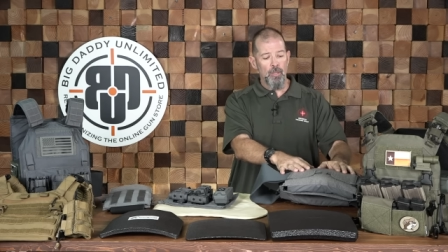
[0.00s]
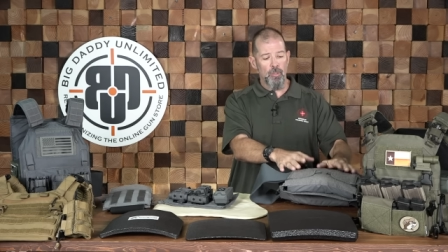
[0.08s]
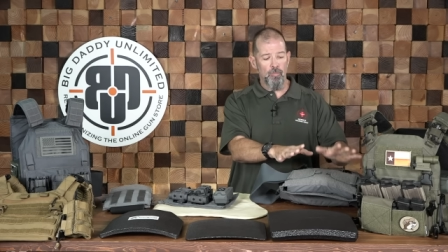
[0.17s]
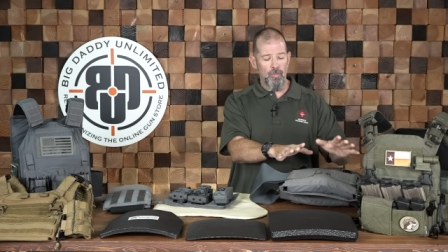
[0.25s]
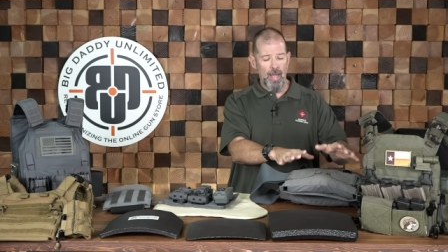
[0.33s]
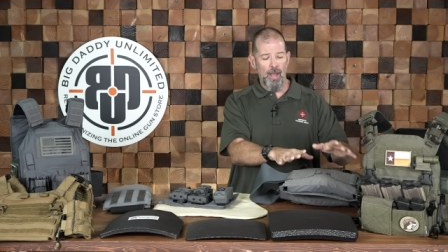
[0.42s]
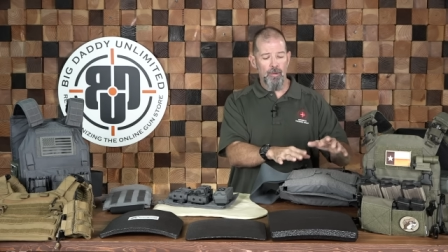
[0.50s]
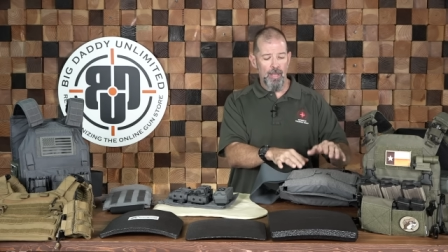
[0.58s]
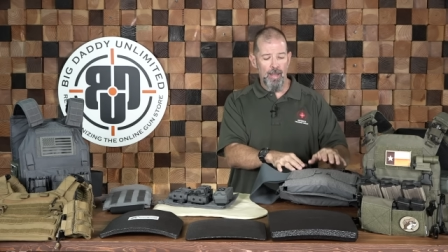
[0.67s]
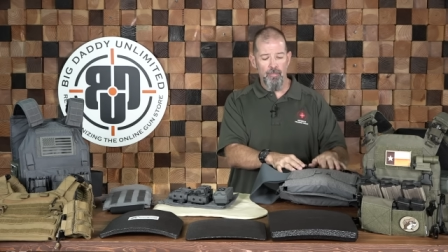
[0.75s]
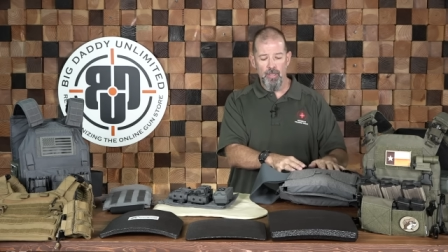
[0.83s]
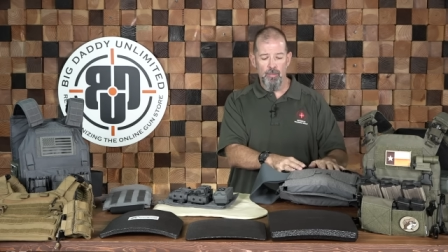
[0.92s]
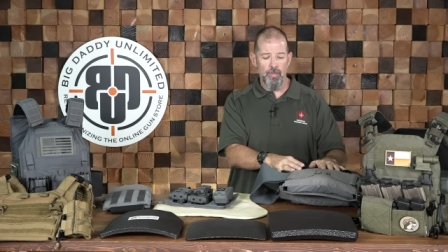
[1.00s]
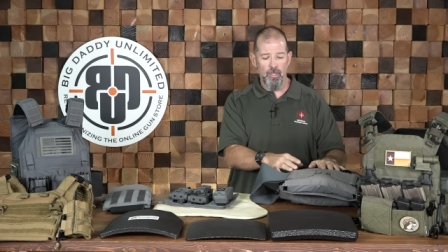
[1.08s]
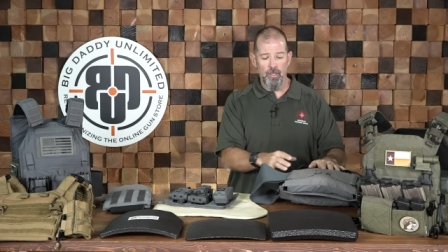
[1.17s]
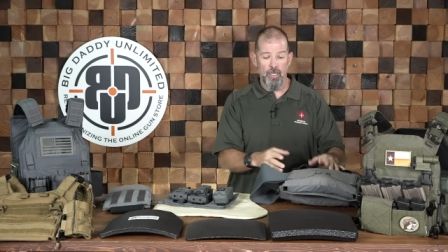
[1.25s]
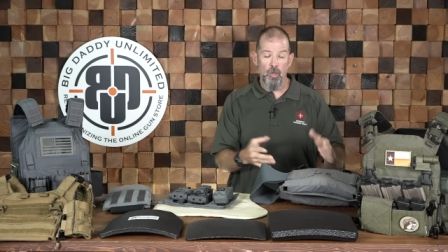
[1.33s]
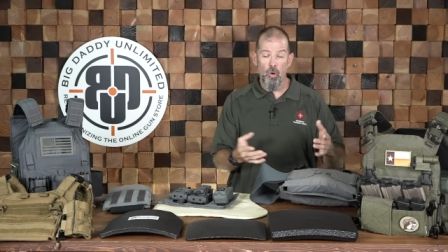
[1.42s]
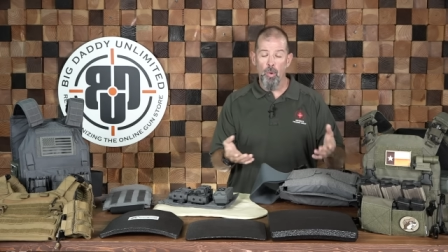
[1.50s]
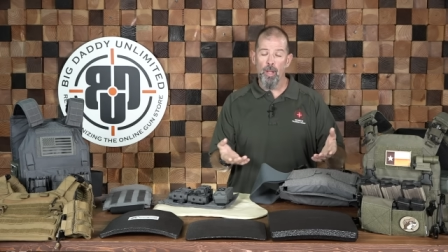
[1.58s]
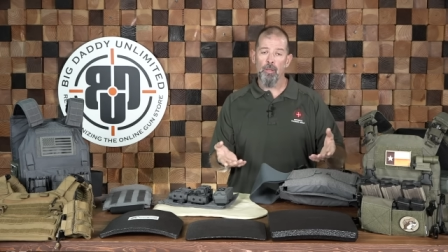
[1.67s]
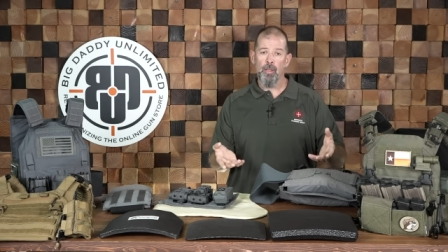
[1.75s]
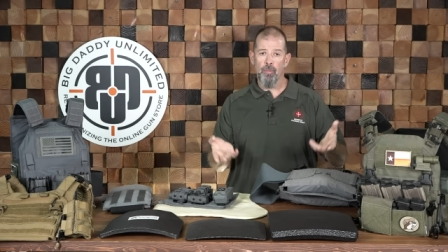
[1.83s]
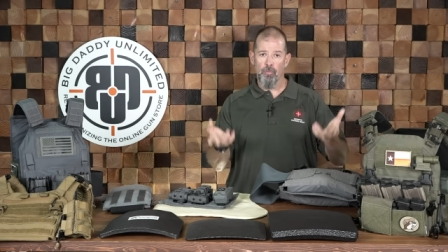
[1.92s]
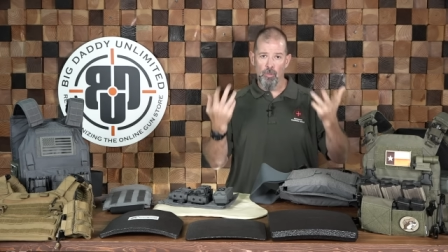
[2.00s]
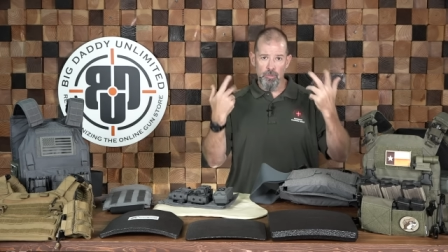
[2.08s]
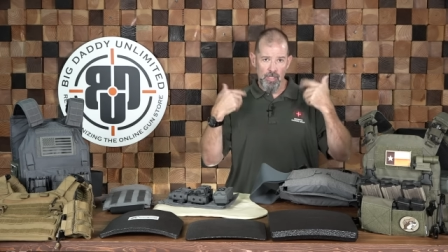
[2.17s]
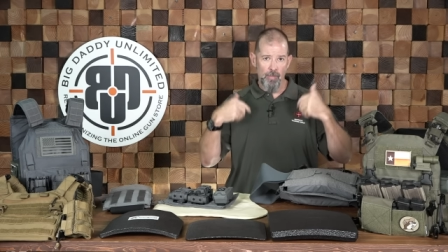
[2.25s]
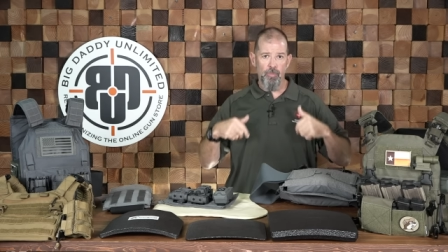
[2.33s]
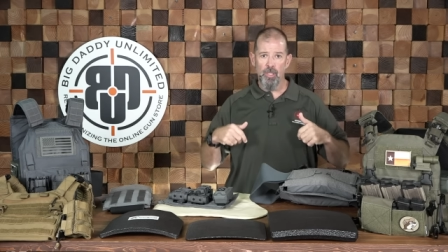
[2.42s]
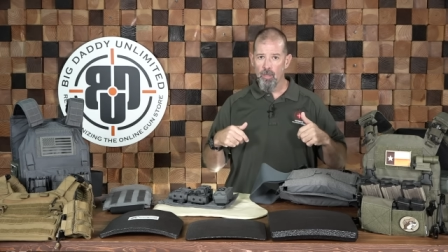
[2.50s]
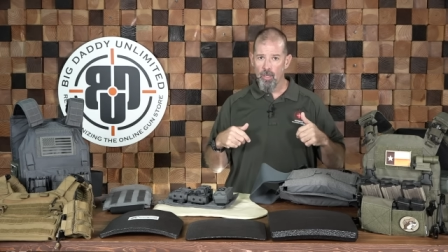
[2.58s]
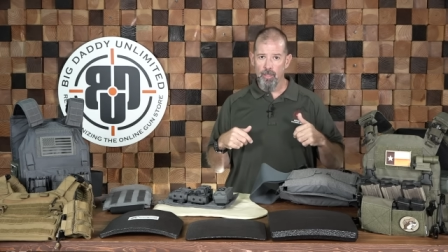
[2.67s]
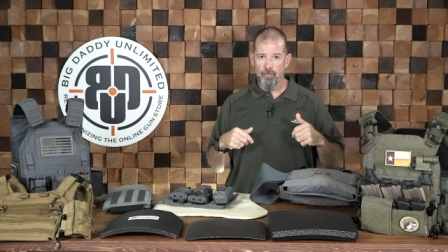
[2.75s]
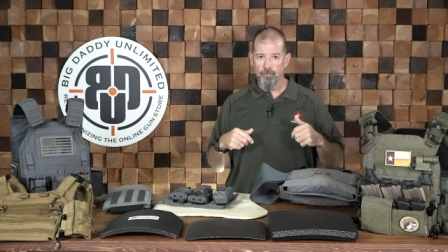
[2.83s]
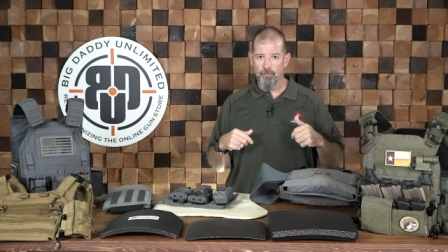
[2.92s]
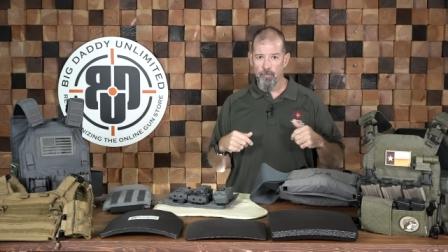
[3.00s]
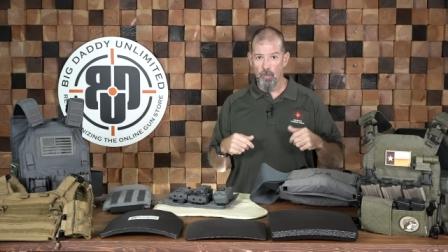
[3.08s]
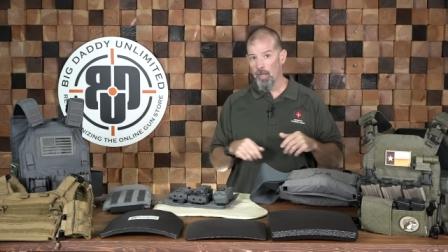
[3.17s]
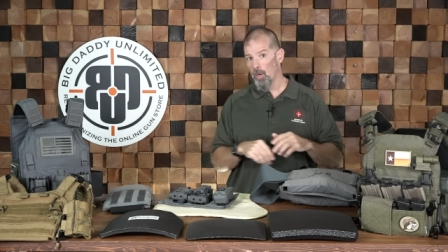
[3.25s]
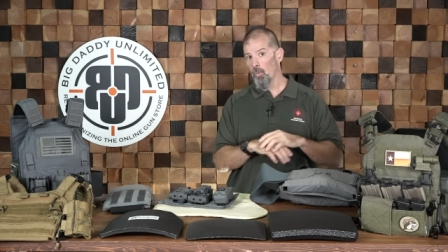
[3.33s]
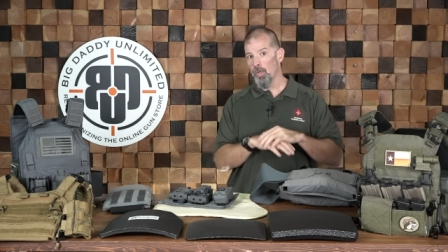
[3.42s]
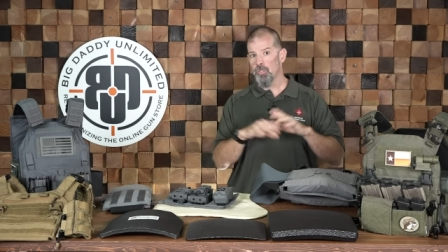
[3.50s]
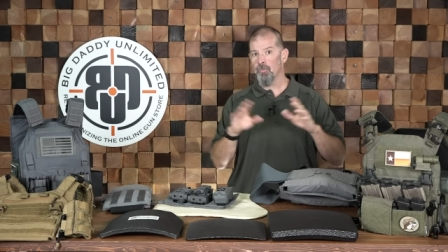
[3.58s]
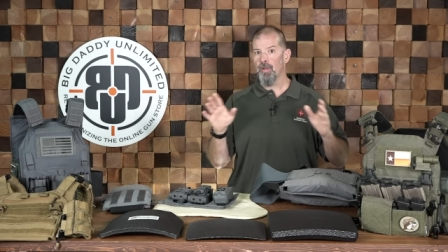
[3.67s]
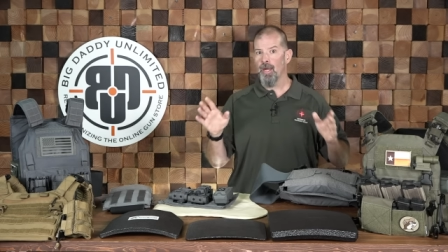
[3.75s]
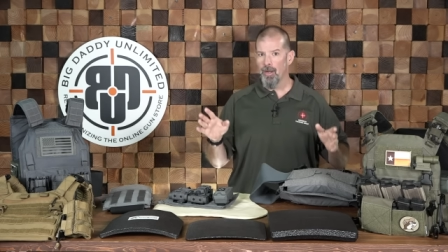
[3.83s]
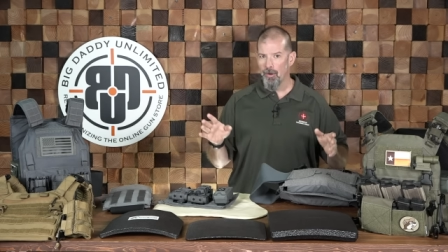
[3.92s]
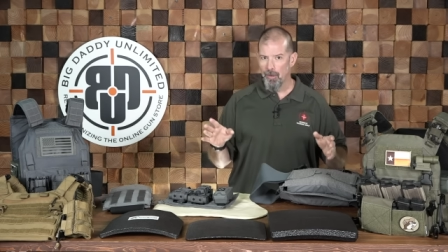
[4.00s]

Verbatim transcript: you've now got the ability to quickly throw something on, no matter what you've got